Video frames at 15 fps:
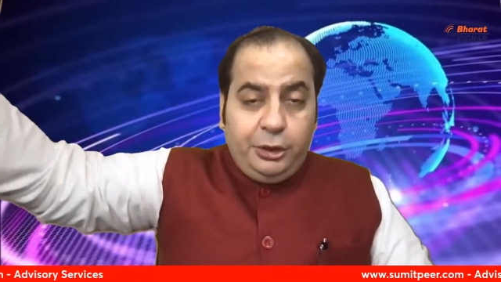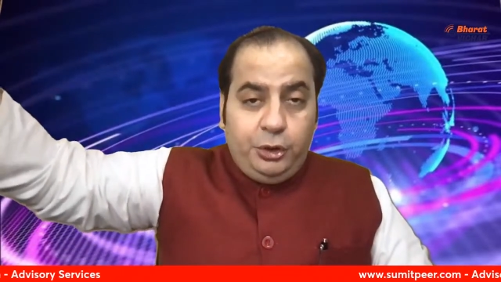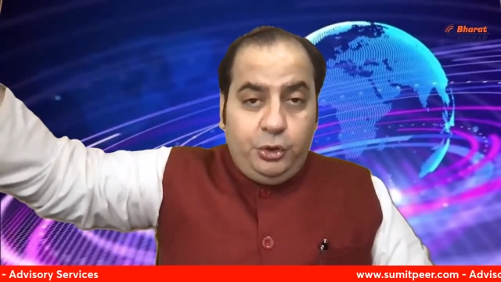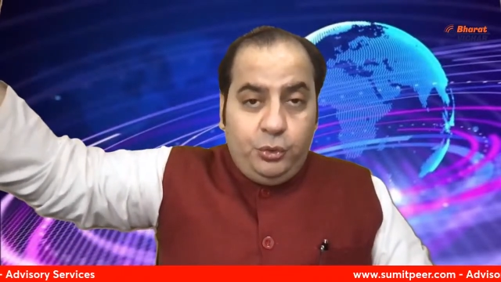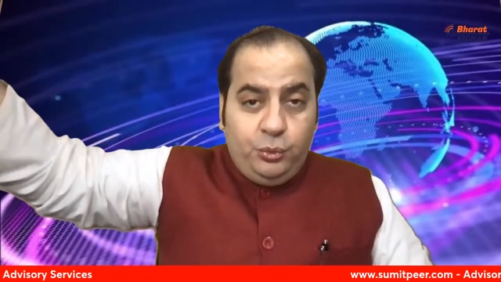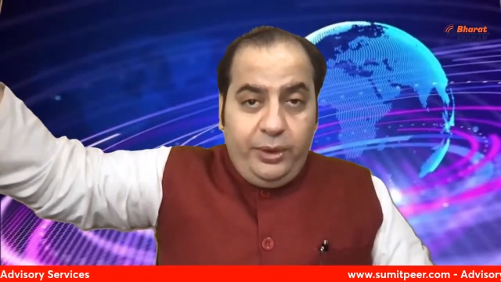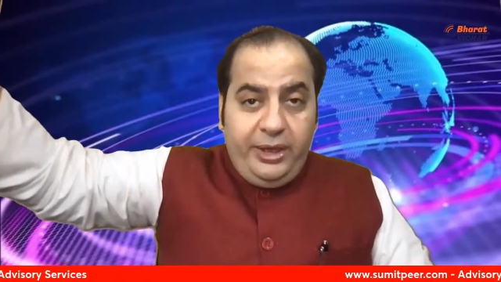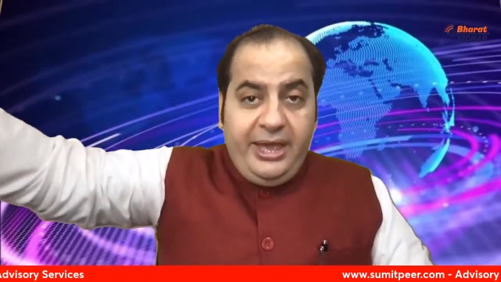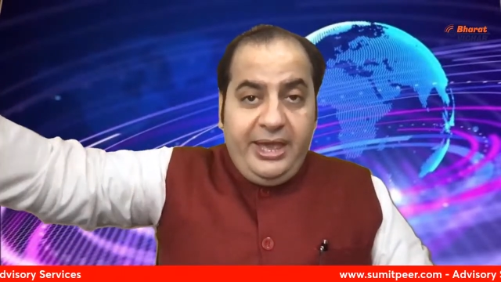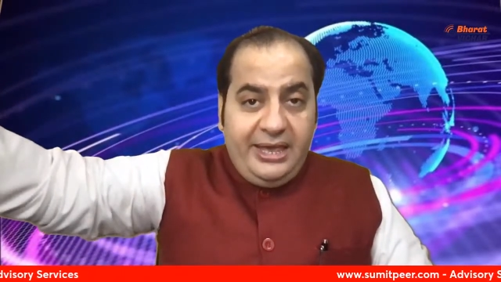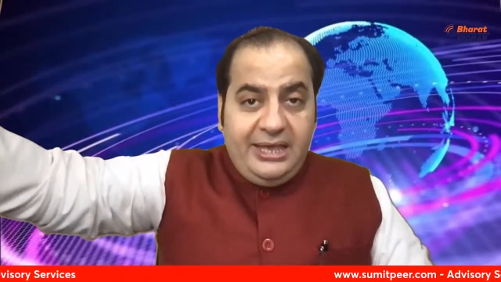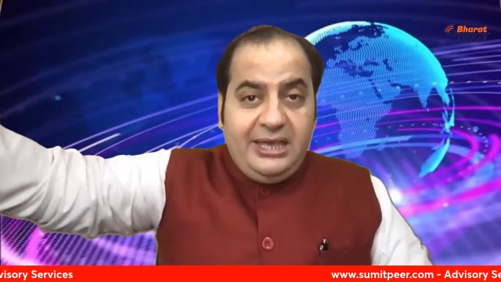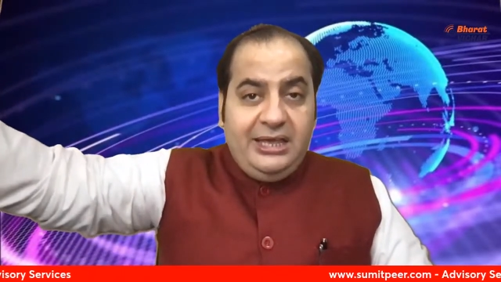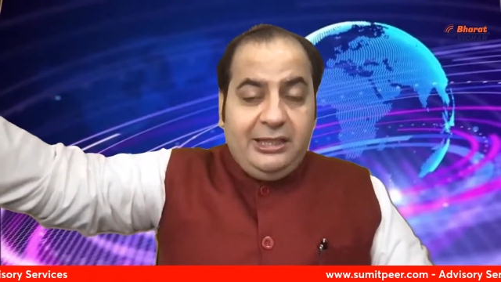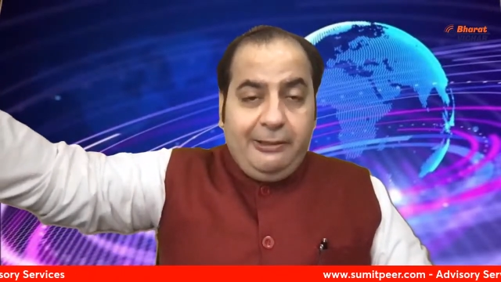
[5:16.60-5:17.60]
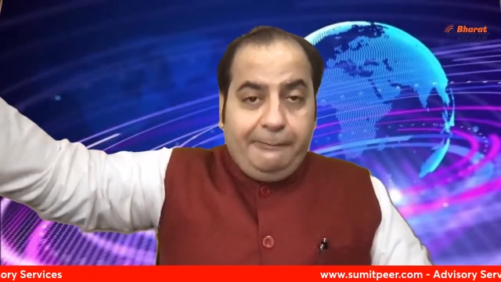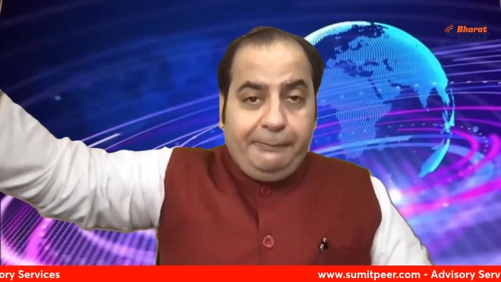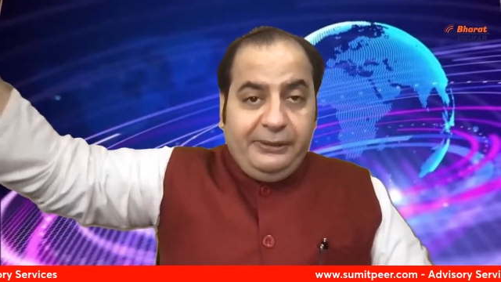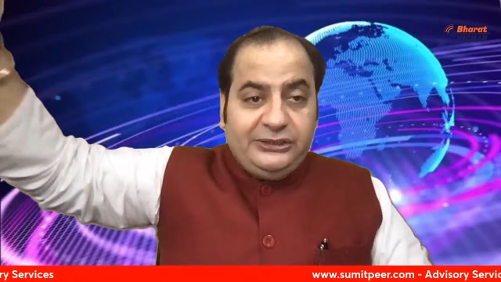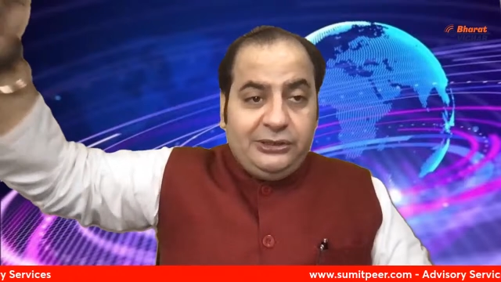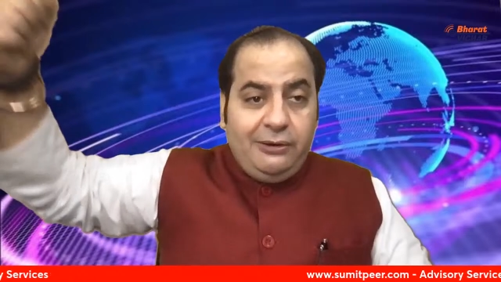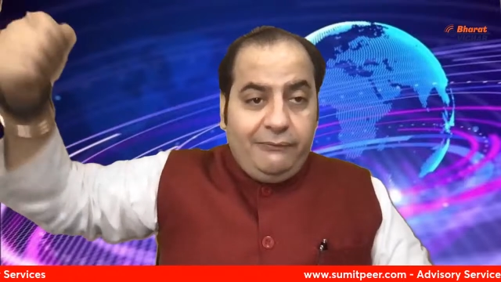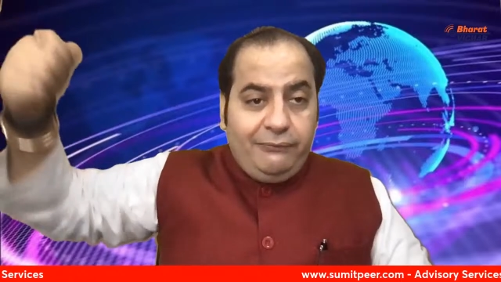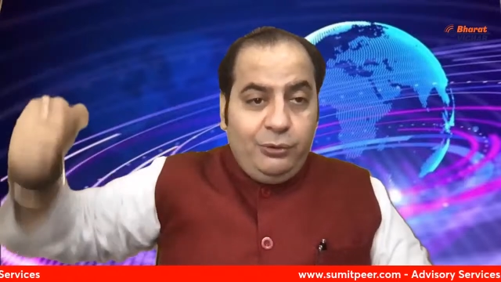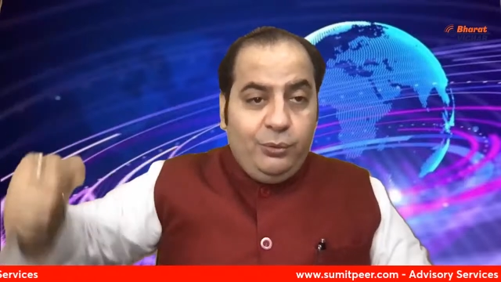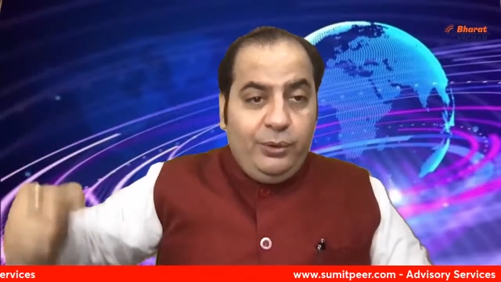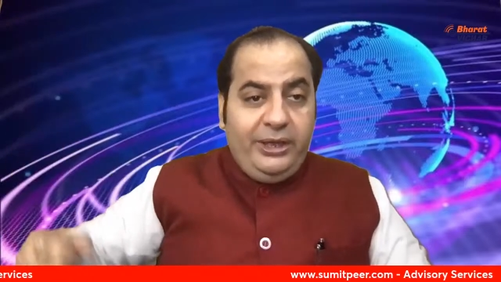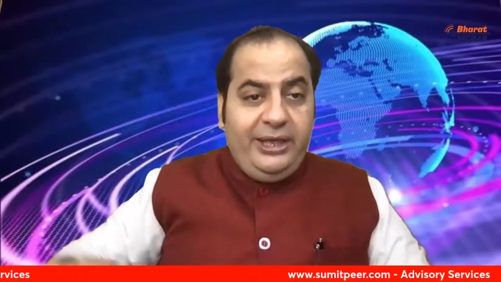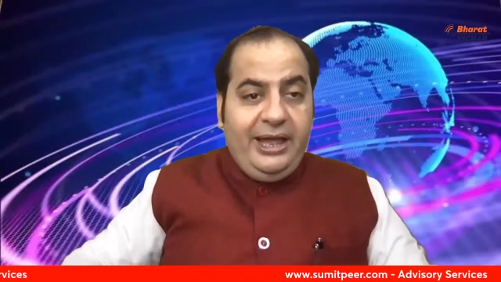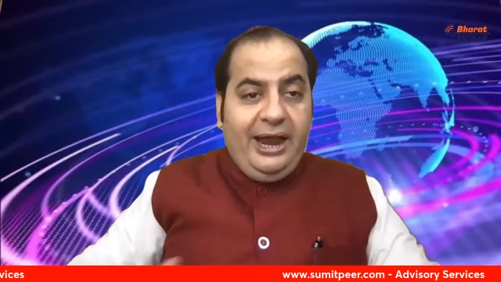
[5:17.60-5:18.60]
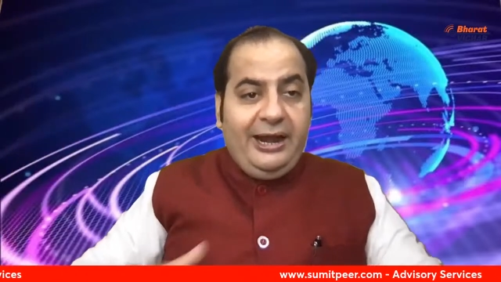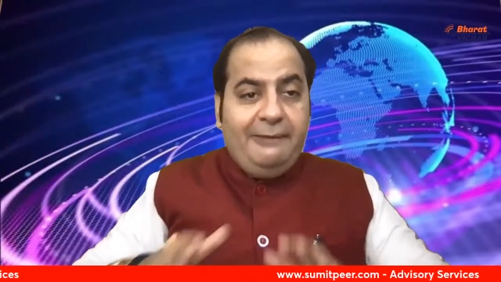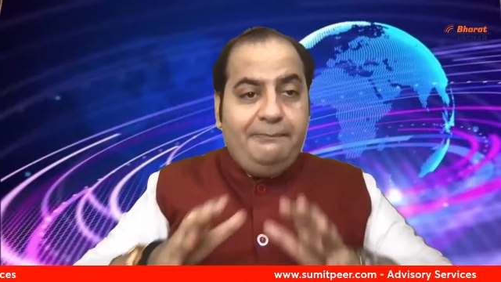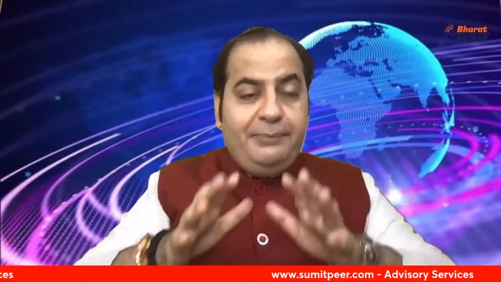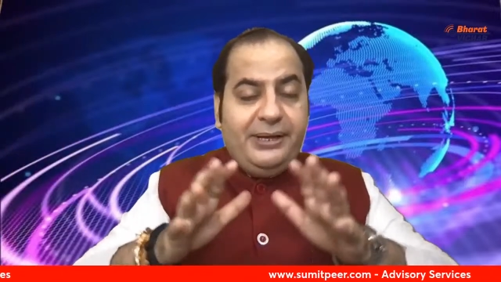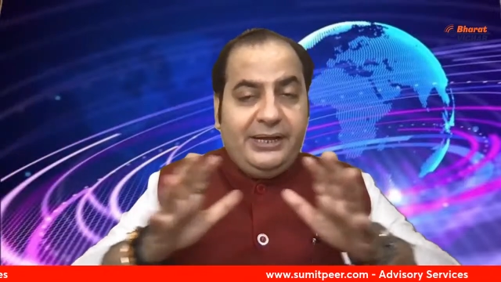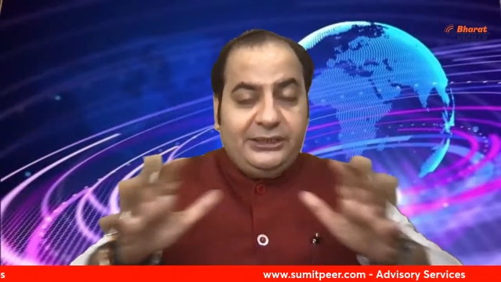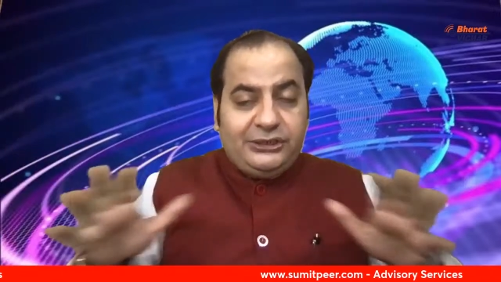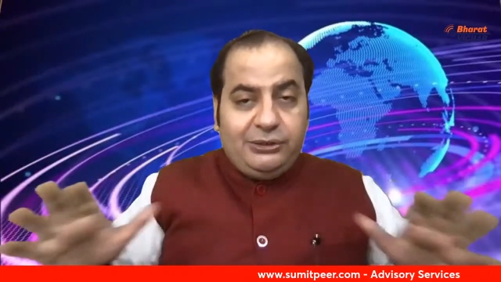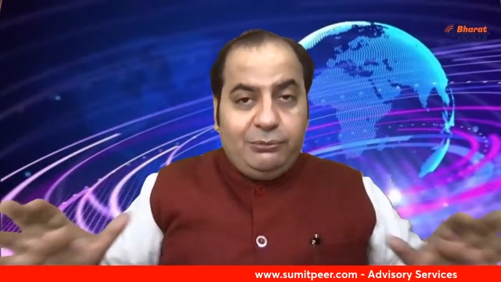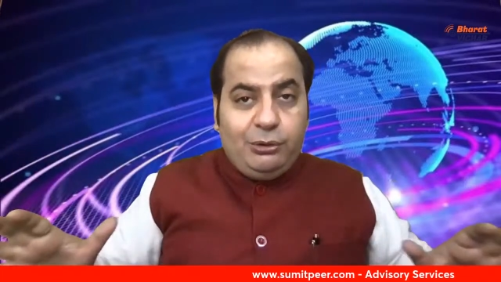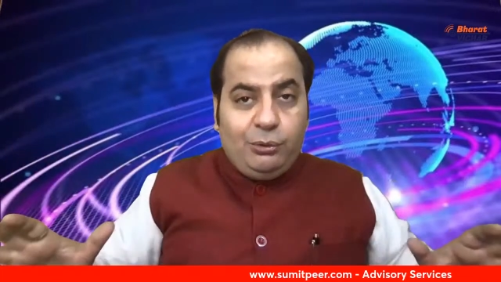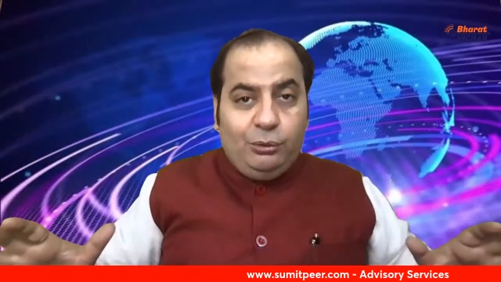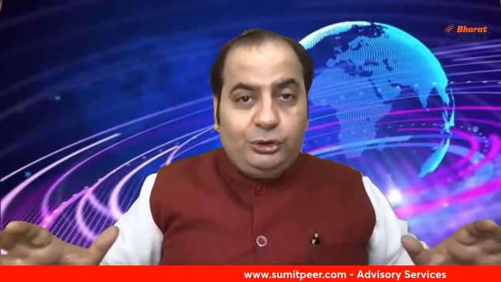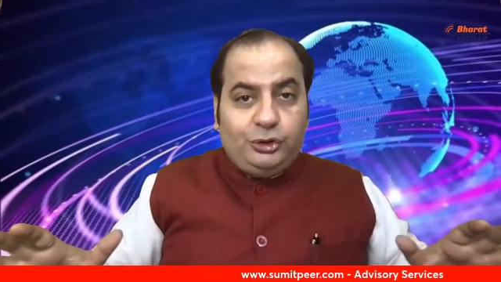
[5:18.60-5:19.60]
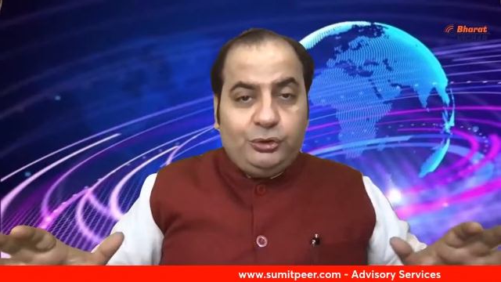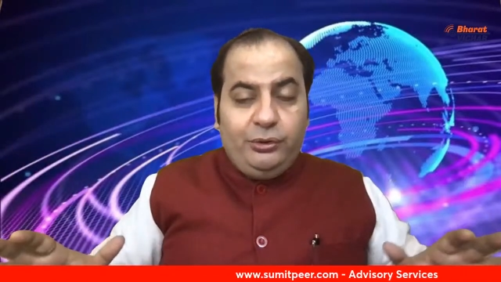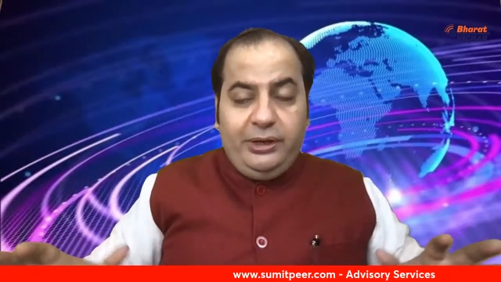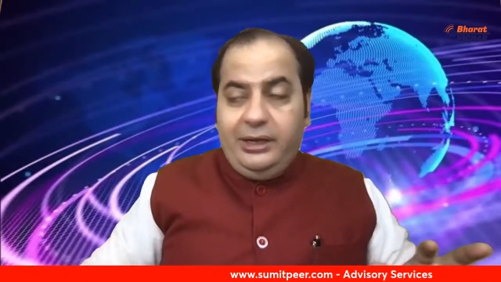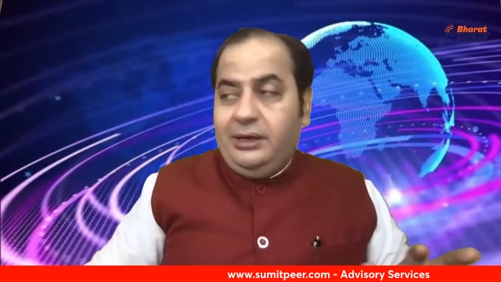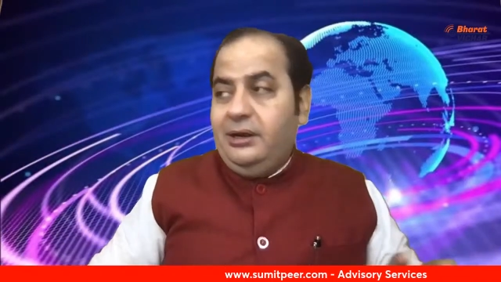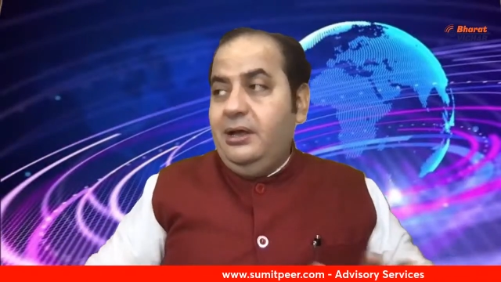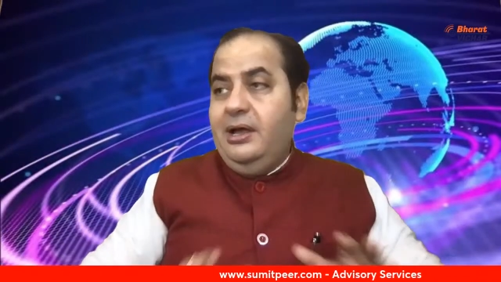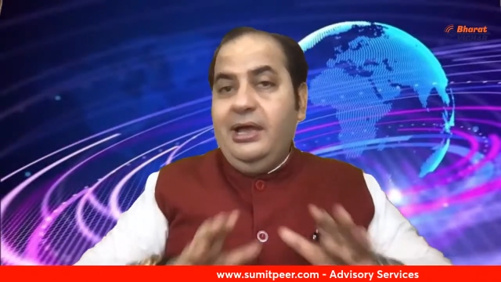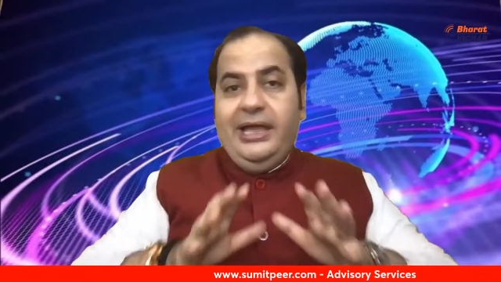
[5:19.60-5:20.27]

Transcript: UAE, the president of UAE, had a biggest ever roadshow here.